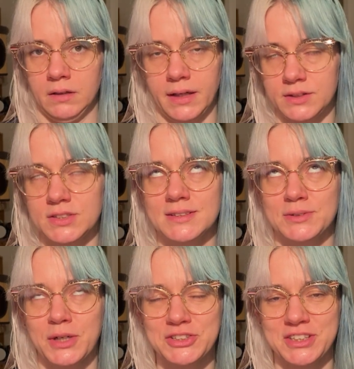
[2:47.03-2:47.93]
Just
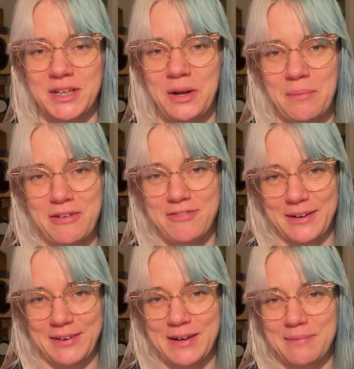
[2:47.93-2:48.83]
swatching it on my
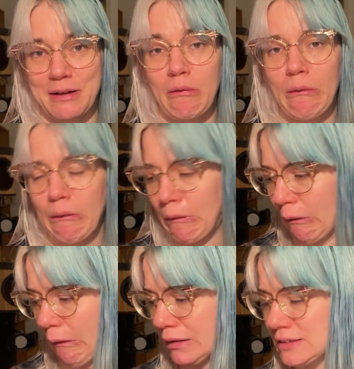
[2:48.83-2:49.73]
finger, I'm like, oh,
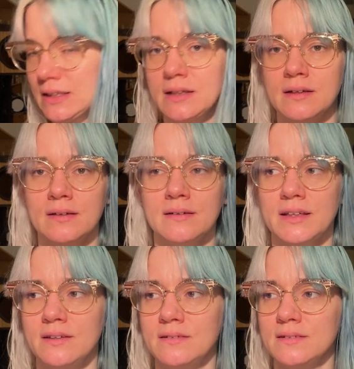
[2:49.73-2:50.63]

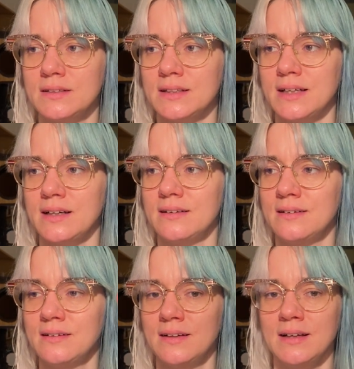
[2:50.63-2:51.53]
look at that.
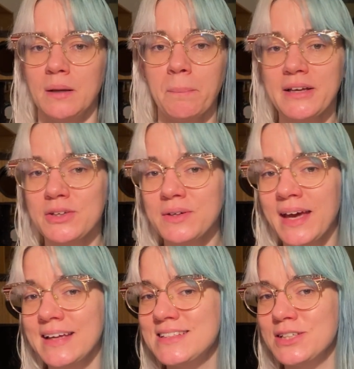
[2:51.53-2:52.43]
But you can't,
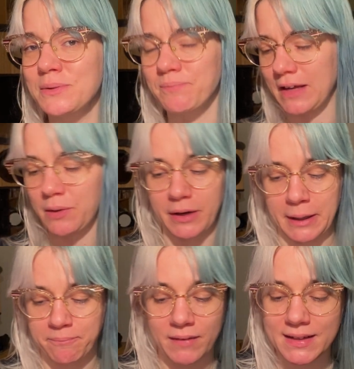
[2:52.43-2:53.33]
it's so,
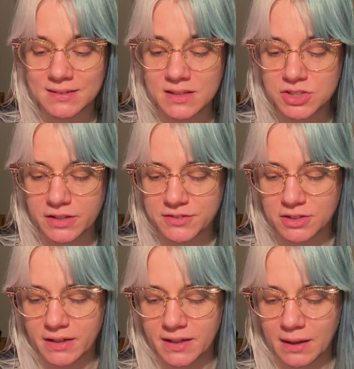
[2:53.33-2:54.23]
anyway, it does shift to
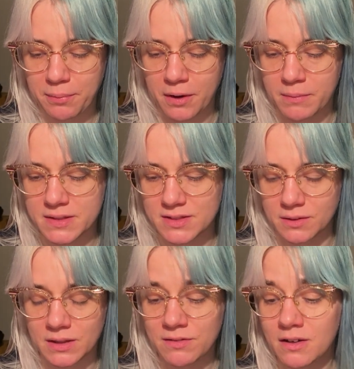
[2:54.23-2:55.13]
red, I promise you.
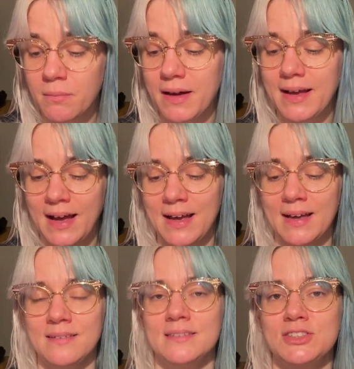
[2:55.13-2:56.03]
Even on my
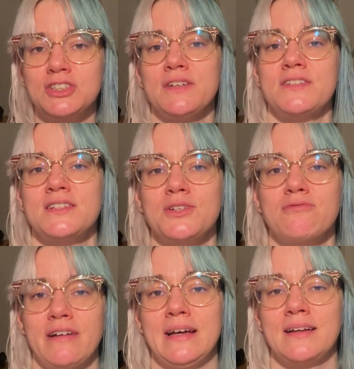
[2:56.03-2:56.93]
hand, it shifts to
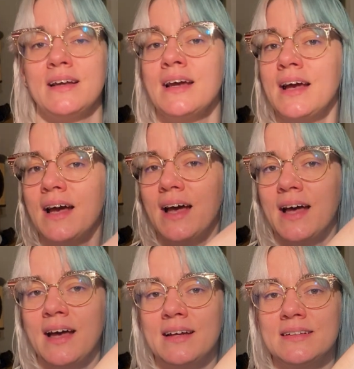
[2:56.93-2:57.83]
red.
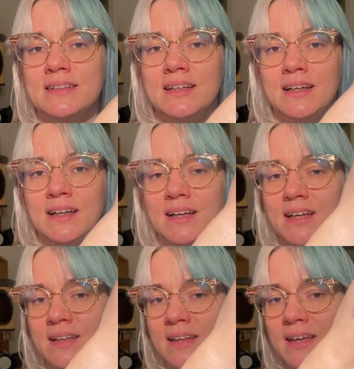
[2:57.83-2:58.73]
And
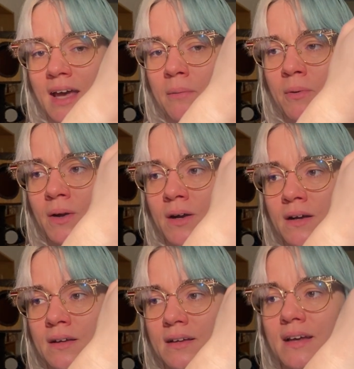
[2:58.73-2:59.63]
in the camera,
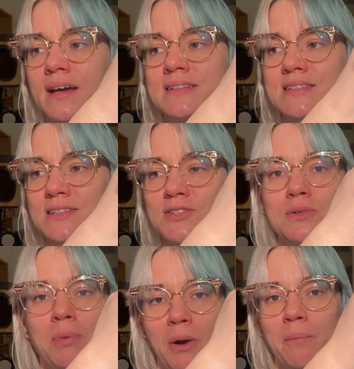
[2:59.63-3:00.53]
it's just
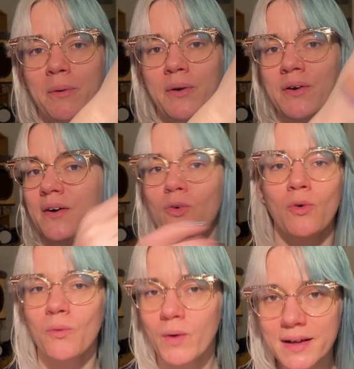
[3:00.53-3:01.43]
purple.
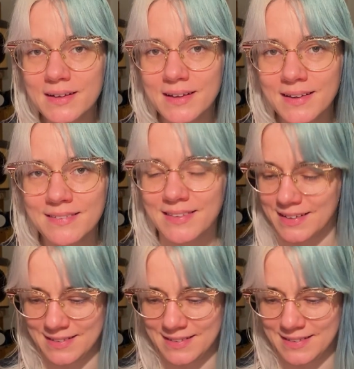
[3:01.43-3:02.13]
What is this